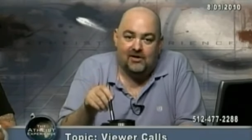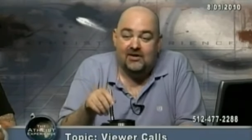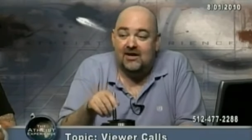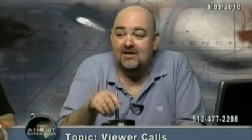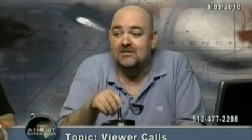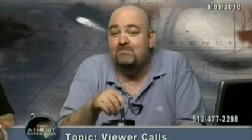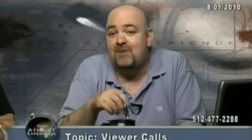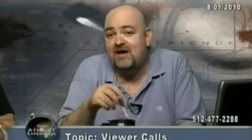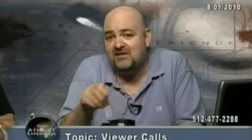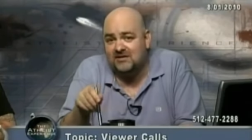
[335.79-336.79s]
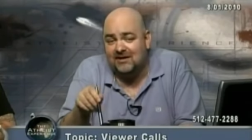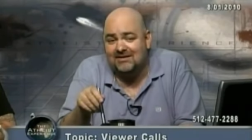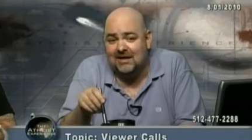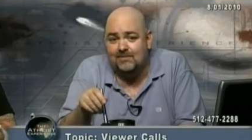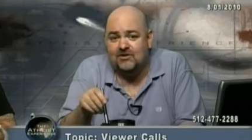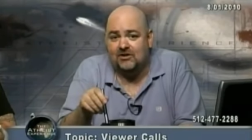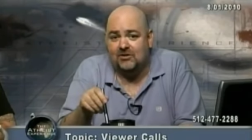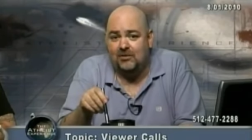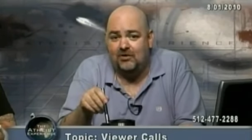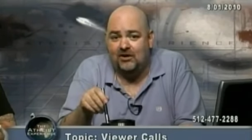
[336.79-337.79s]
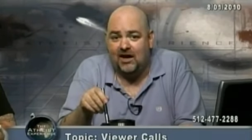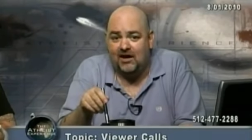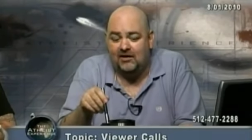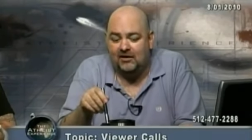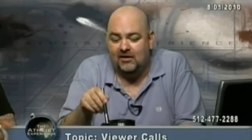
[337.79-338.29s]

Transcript: that his best attempts at communicate